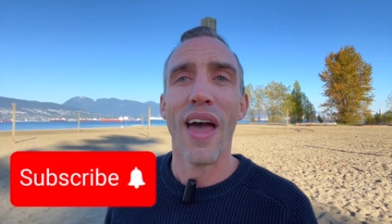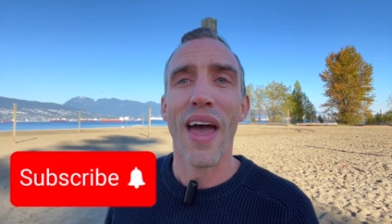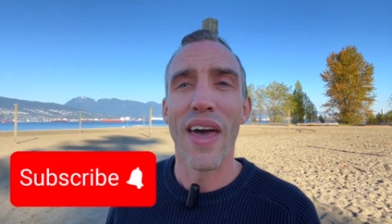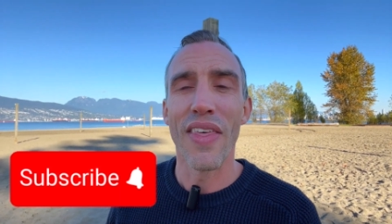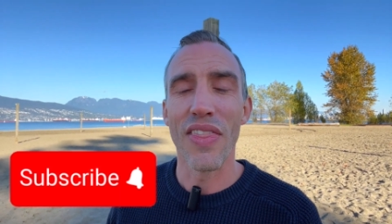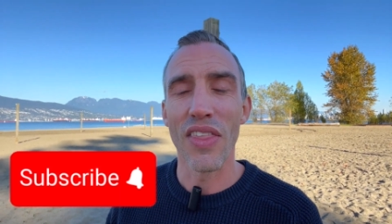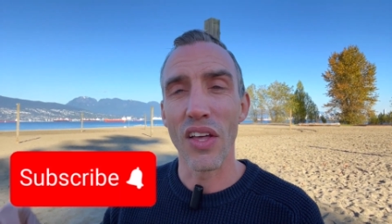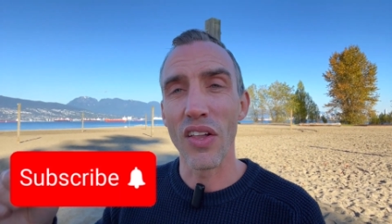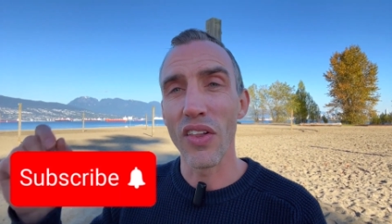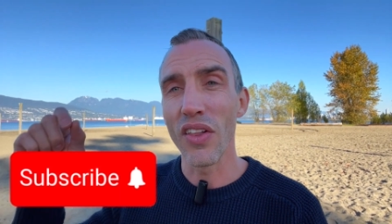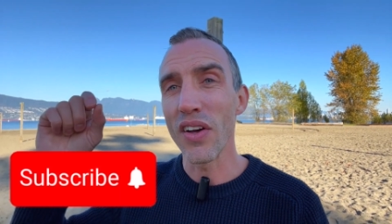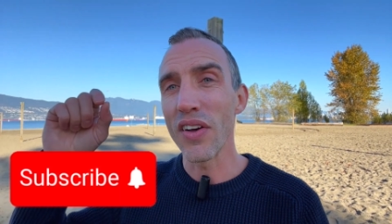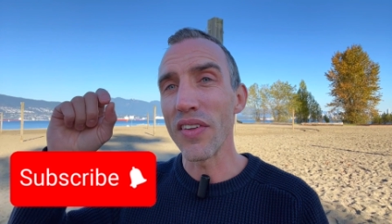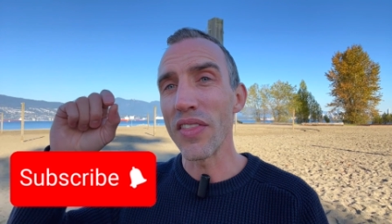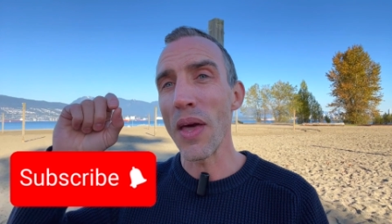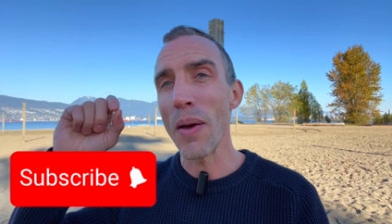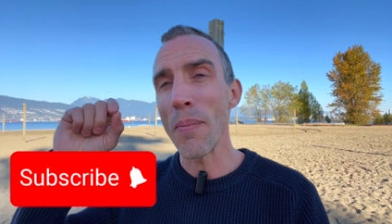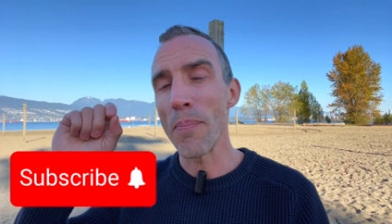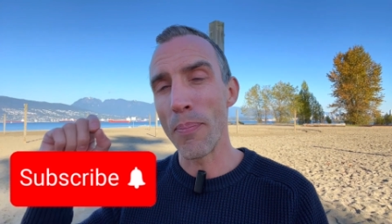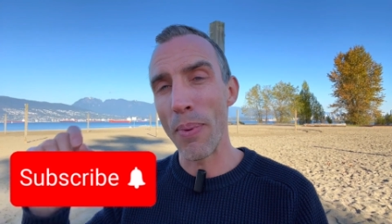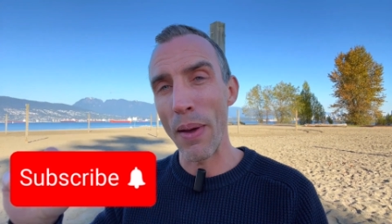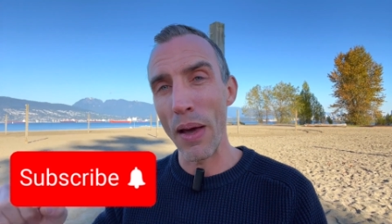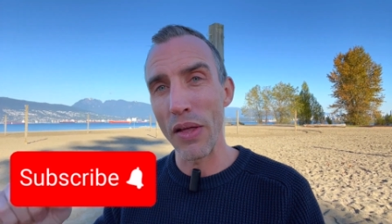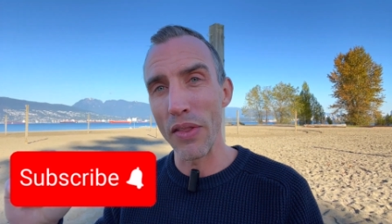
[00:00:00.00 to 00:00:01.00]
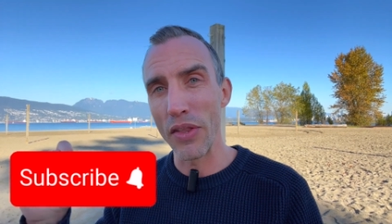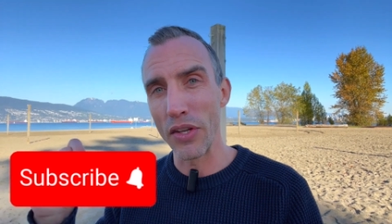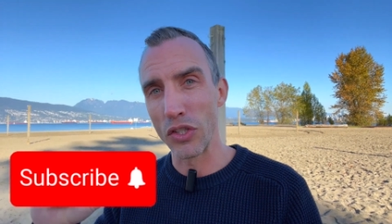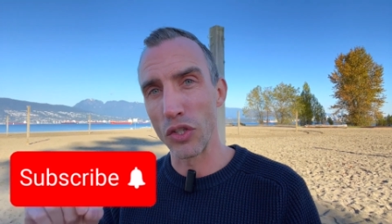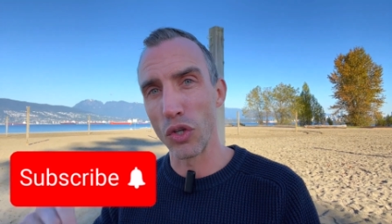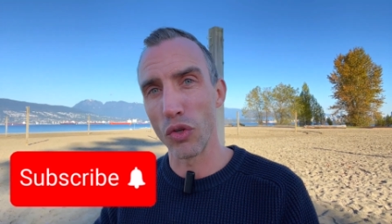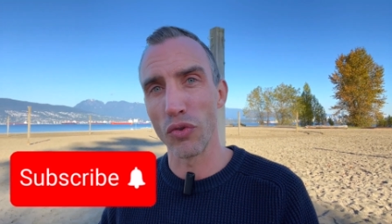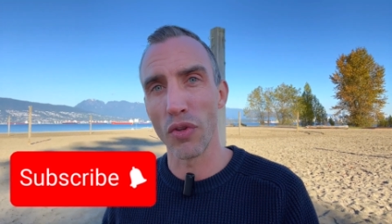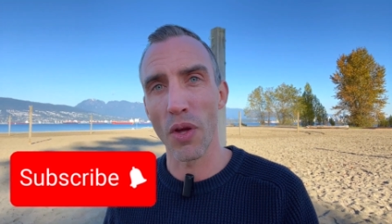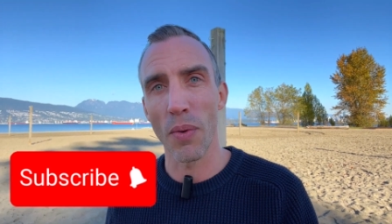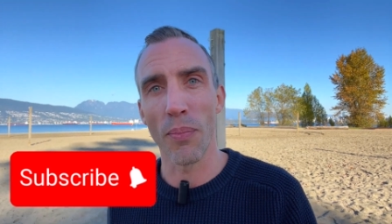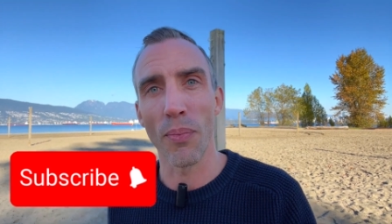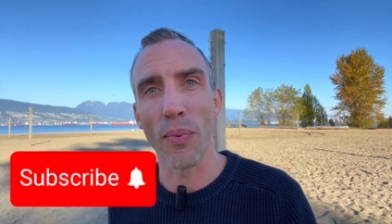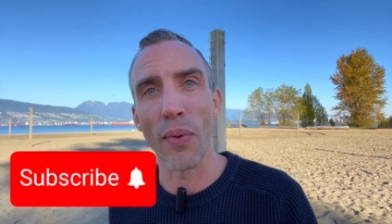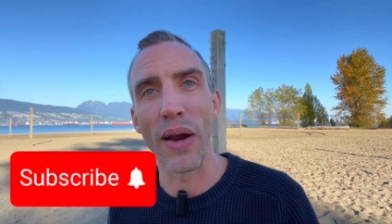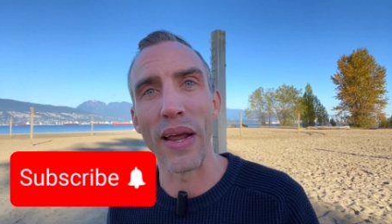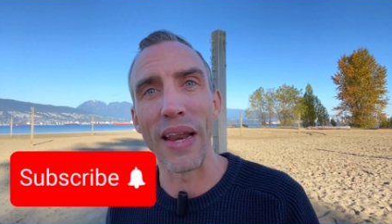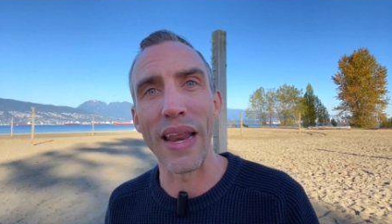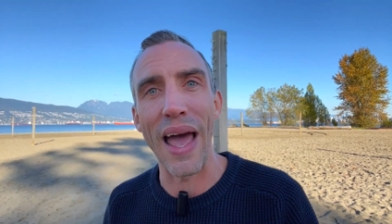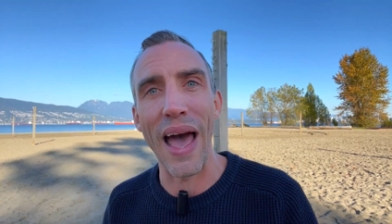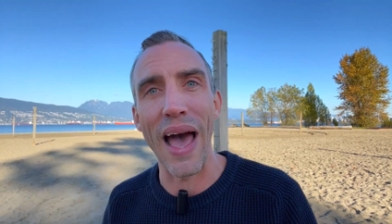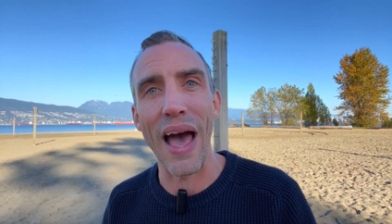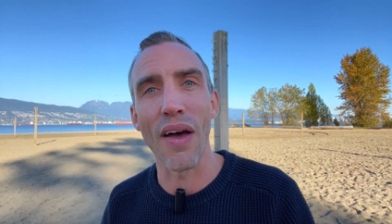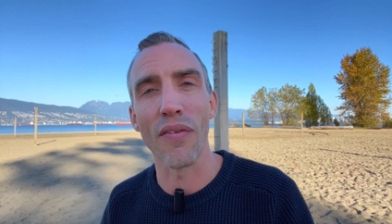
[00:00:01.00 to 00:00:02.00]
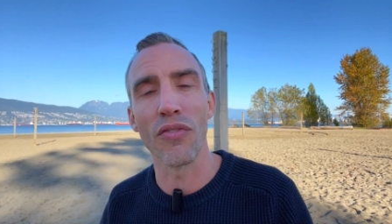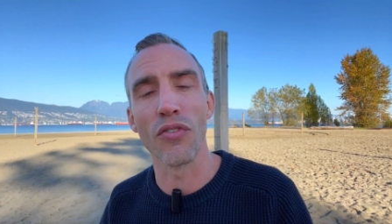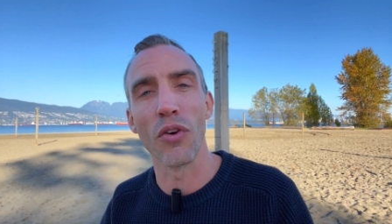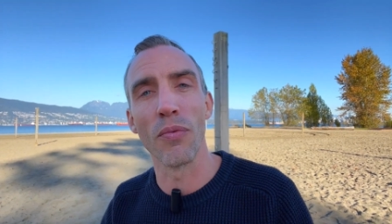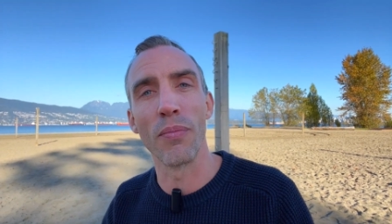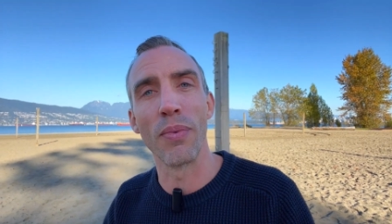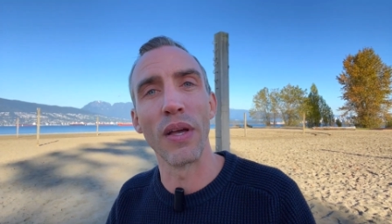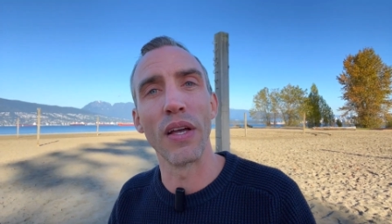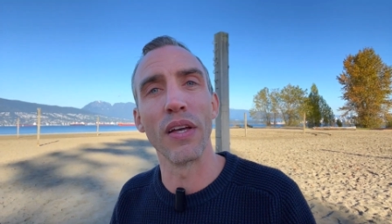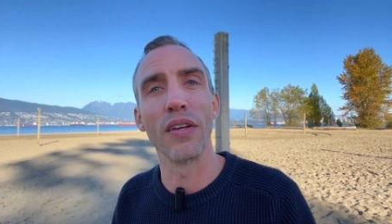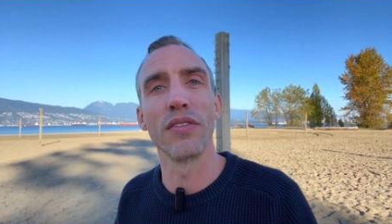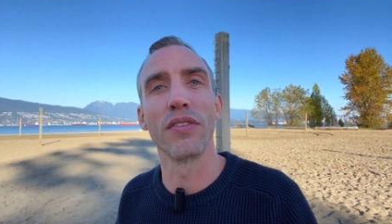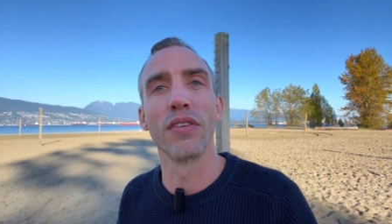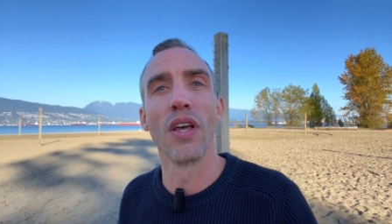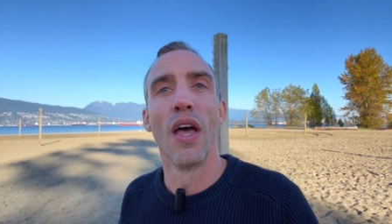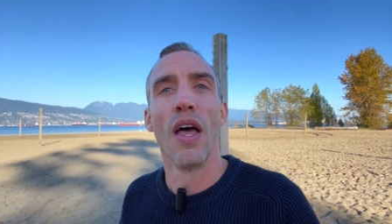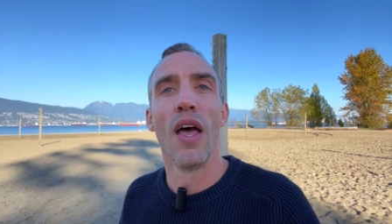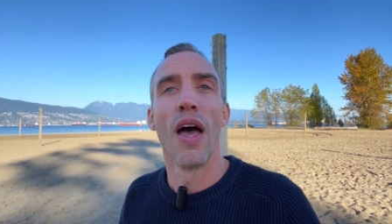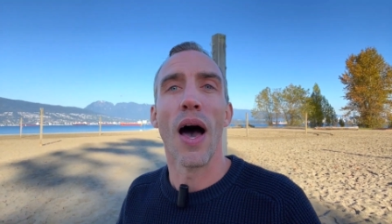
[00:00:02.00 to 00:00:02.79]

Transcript: and then click on that bell that shows up right after, because